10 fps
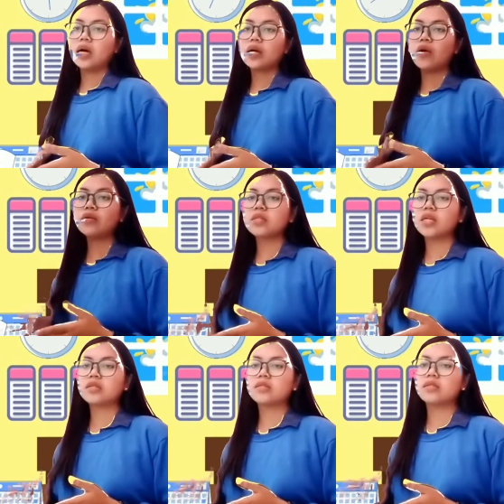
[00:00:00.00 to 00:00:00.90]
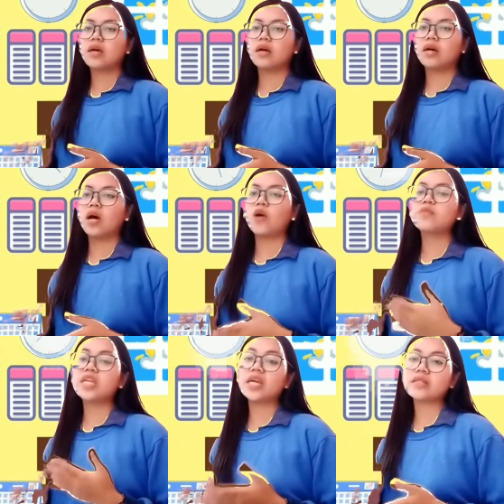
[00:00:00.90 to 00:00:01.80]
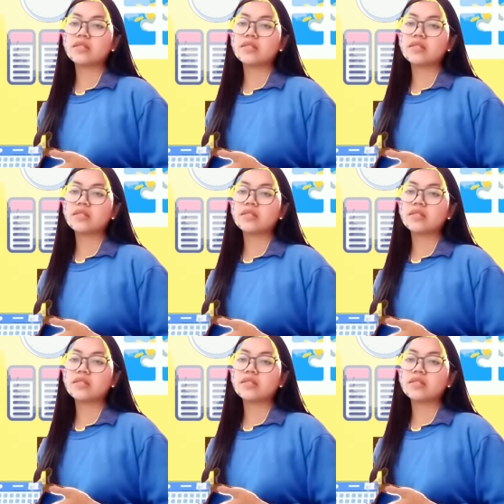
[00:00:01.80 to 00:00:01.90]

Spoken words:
contains object's